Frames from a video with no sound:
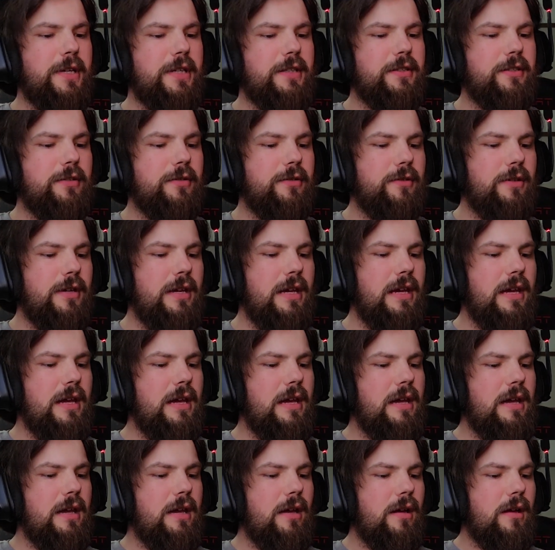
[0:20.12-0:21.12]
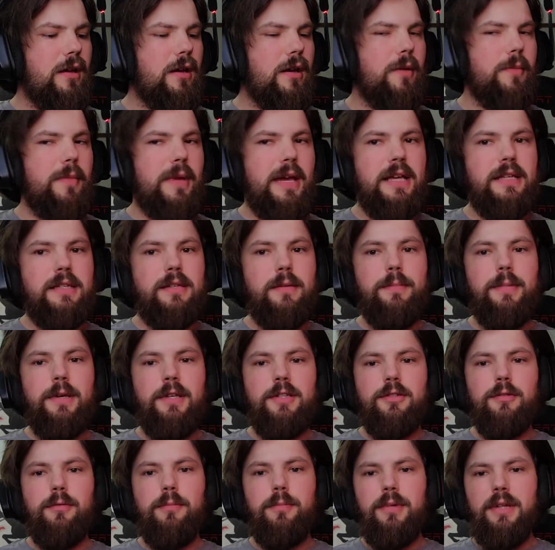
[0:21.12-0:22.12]
Xenopixel has a
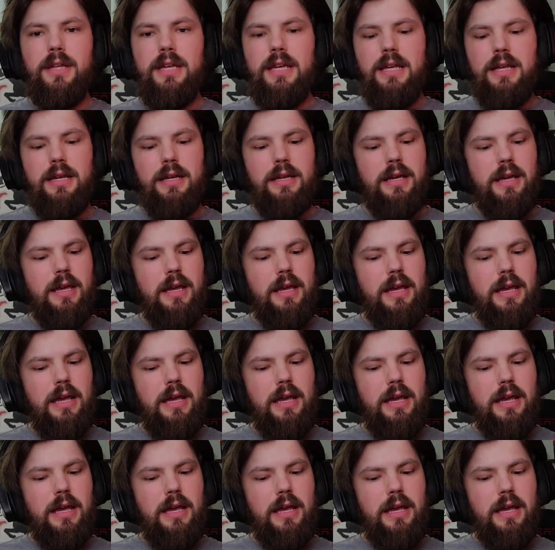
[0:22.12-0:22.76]
pixel blade,